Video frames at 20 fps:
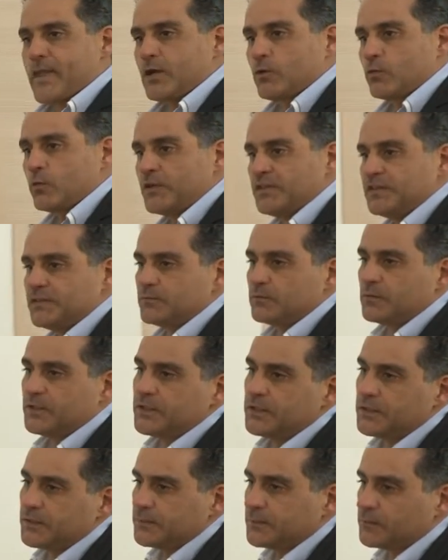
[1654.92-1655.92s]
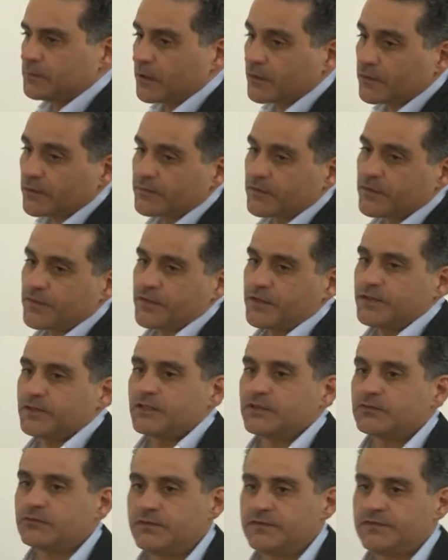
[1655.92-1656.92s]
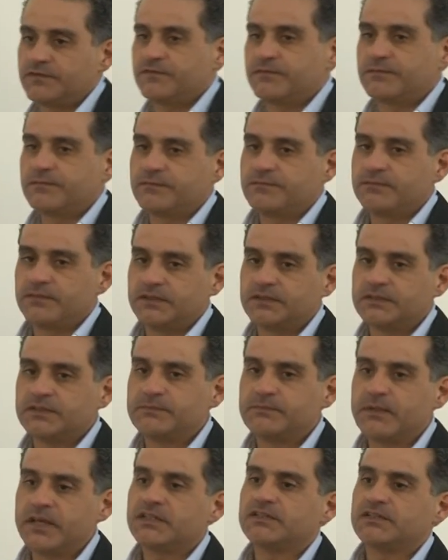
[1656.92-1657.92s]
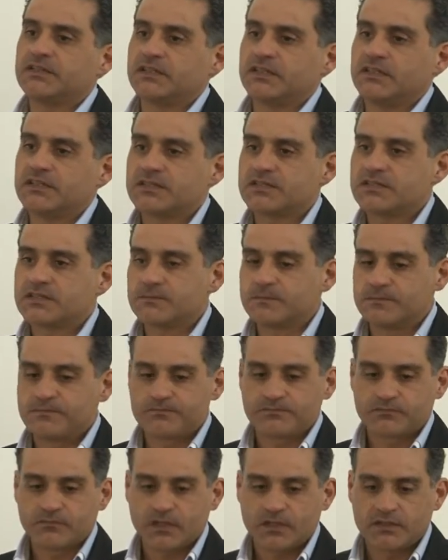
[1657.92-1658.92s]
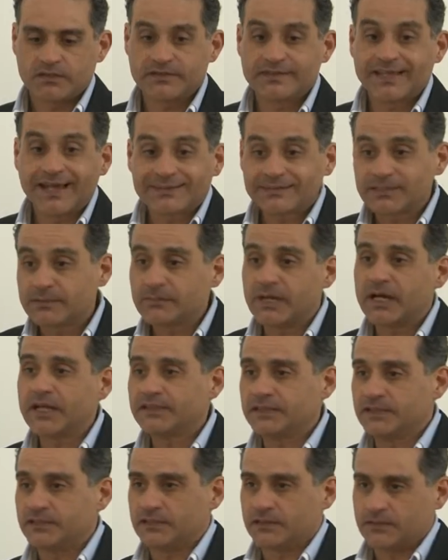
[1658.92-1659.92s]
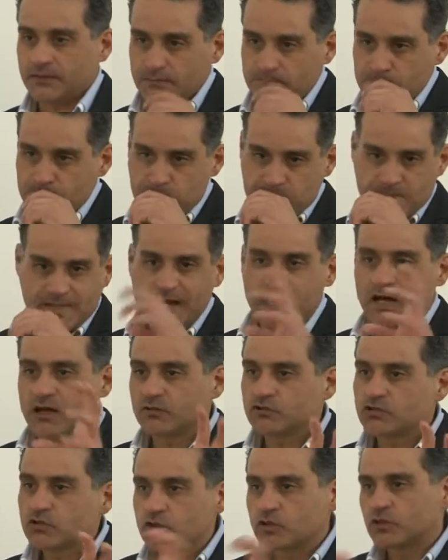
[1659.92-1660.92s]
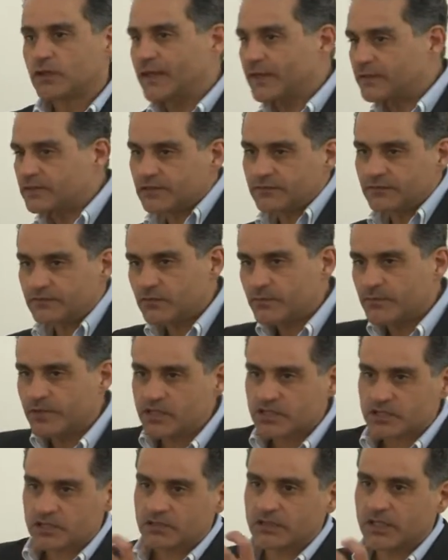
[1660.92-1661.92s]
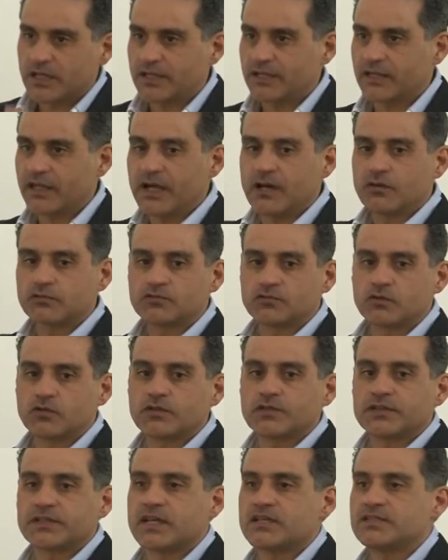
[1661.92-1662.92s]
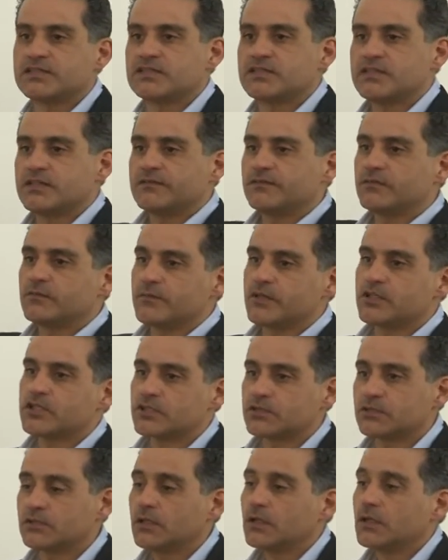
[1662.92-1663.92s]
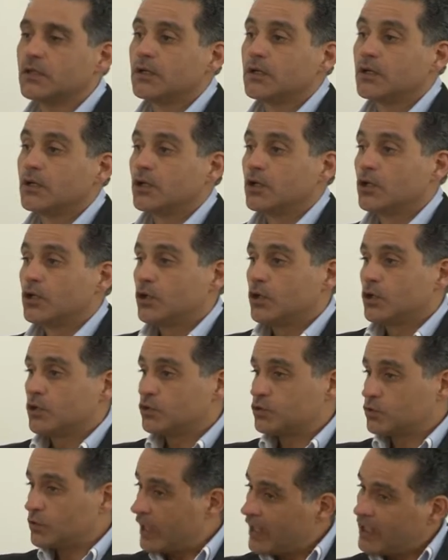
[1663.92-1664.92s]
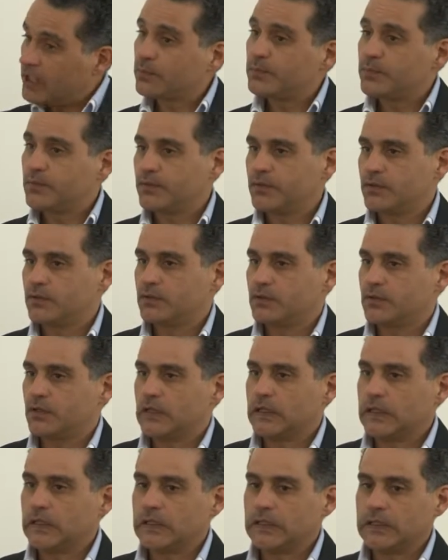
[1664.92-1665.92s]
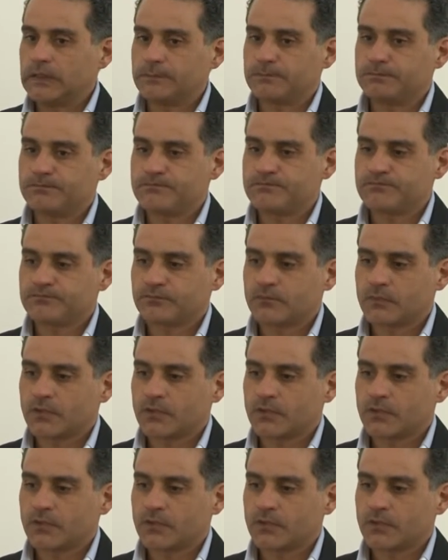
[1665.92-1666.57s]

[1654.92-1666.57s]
we, we, one of the things that we've been debating is data mining how to collect information and how to organize this information to help um,